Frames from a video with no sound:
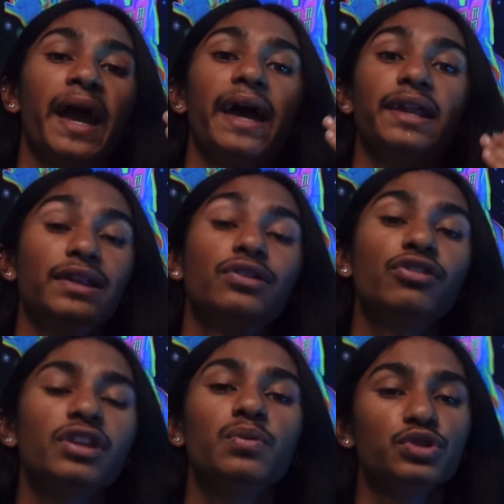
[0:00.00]
and it
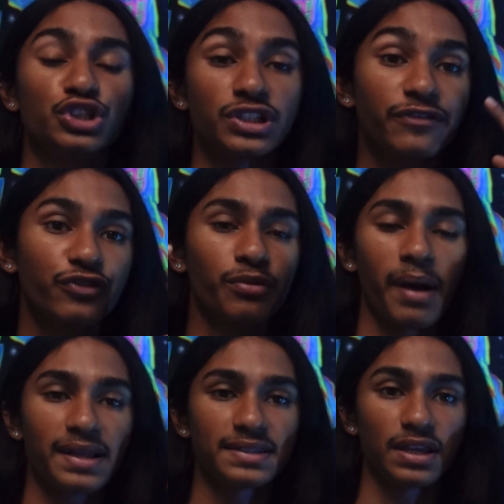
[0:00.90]
literally will shift your
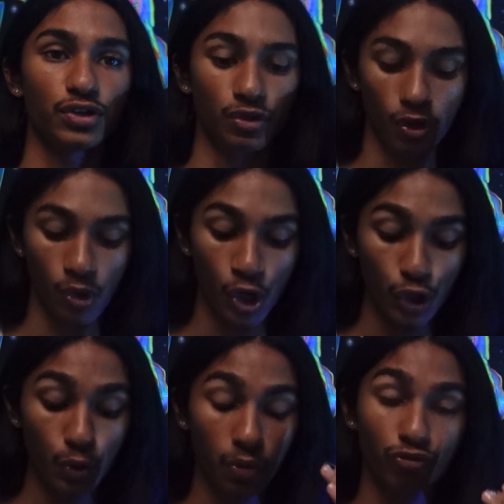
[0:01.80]
mindset you know
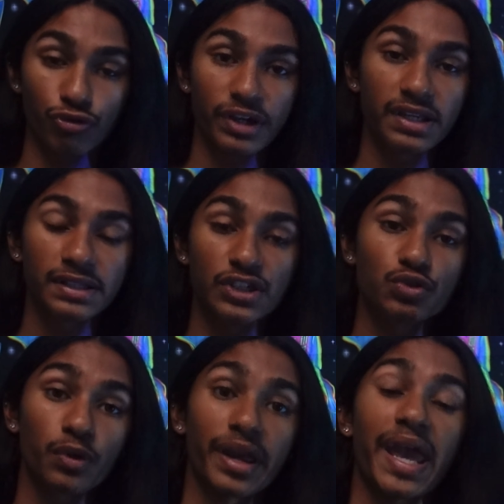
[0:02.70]
you will read that
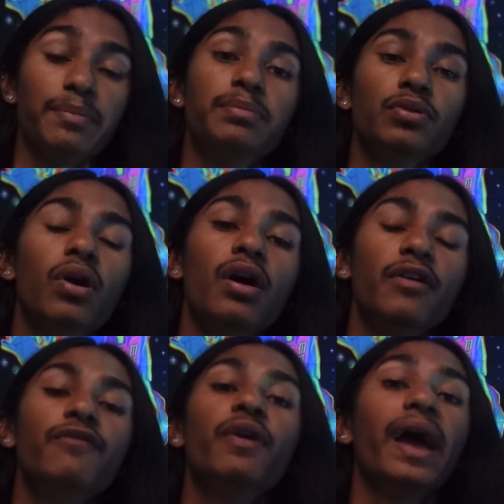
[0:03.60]
you are capable
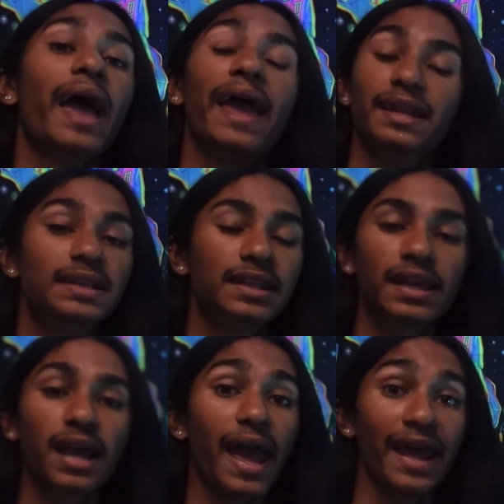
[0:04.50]
of
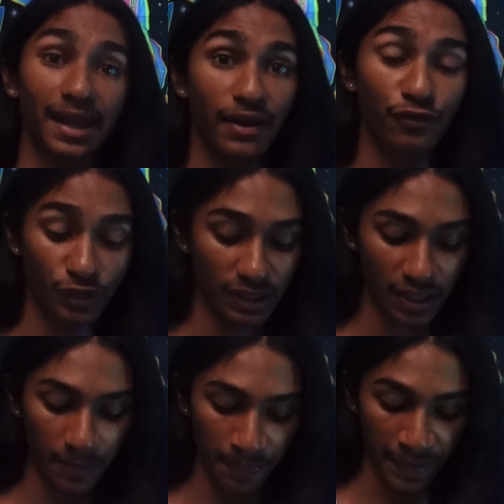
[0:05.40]
anything and
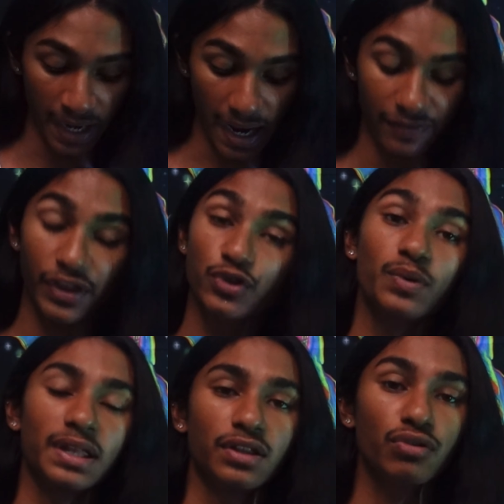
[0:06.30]
everything and then you
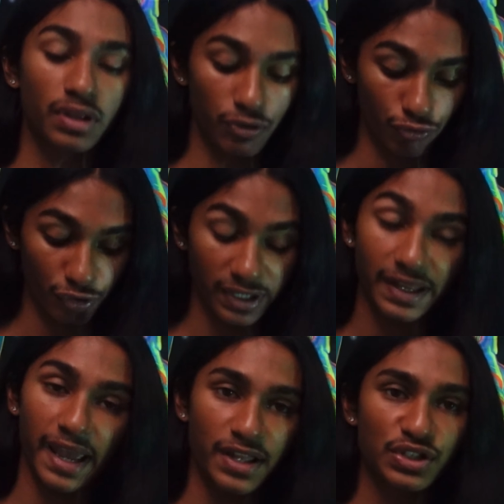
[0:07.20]
can literally read
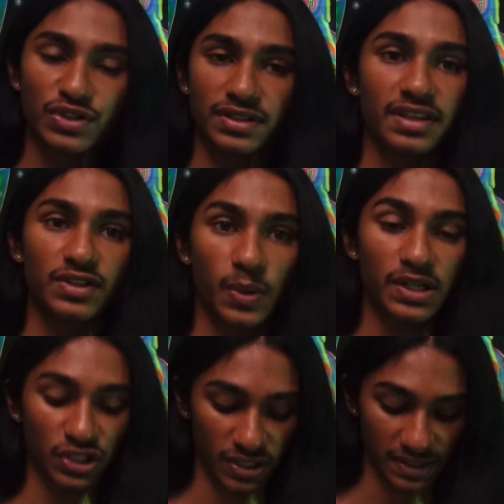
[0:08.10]
the answers to these
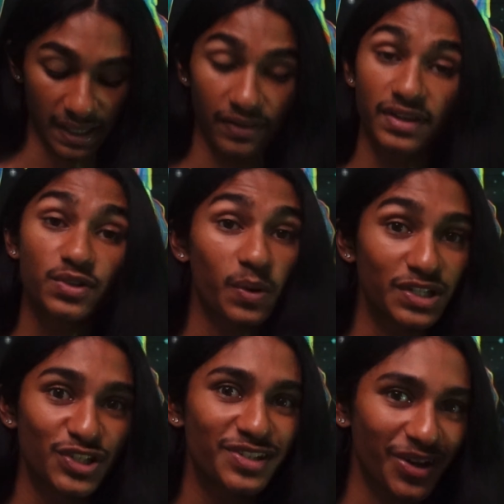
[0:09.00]
questions and these
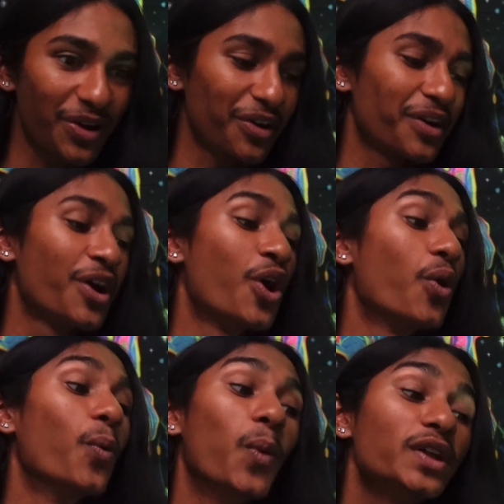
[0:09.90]
questions are
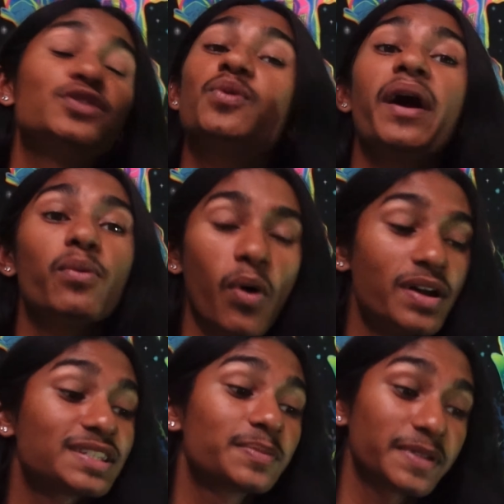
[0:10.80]
what do I
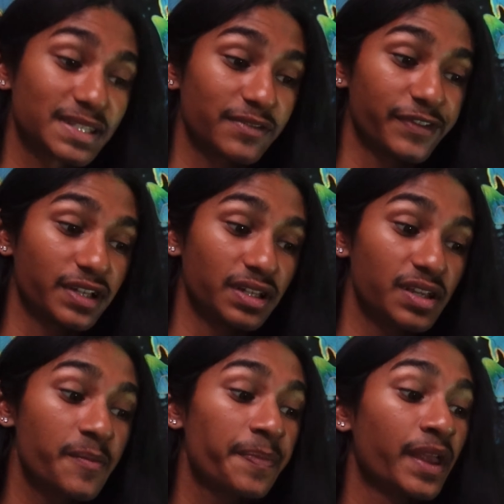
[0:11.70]
want
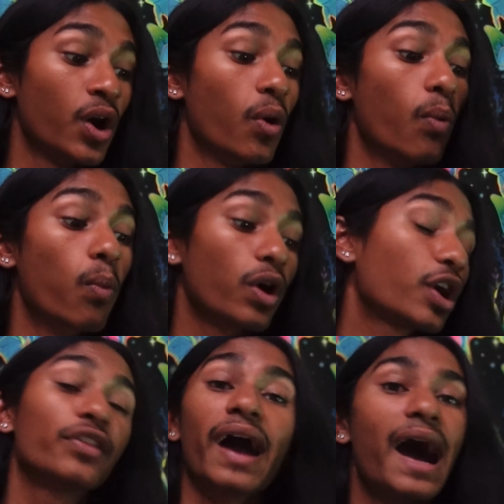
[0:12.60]
specifically what
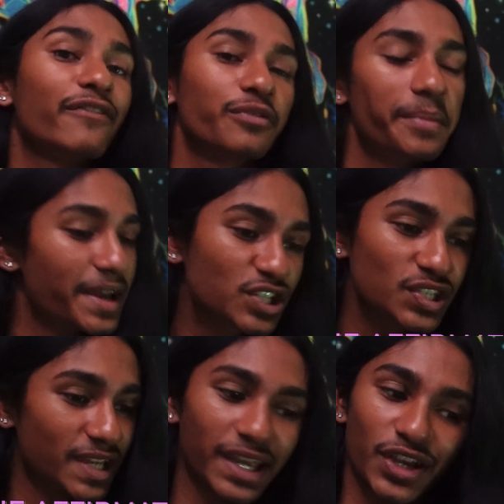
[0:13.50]
are the
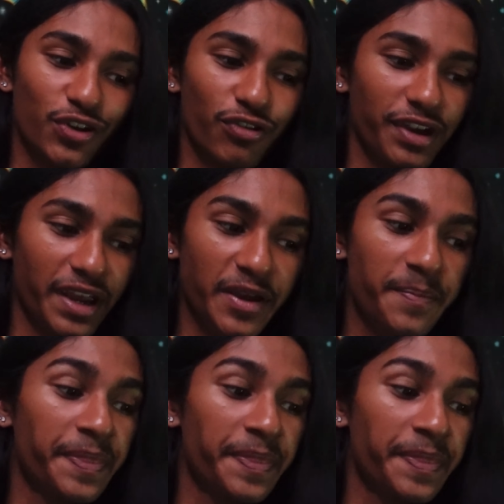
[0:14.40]
affirmations I can create,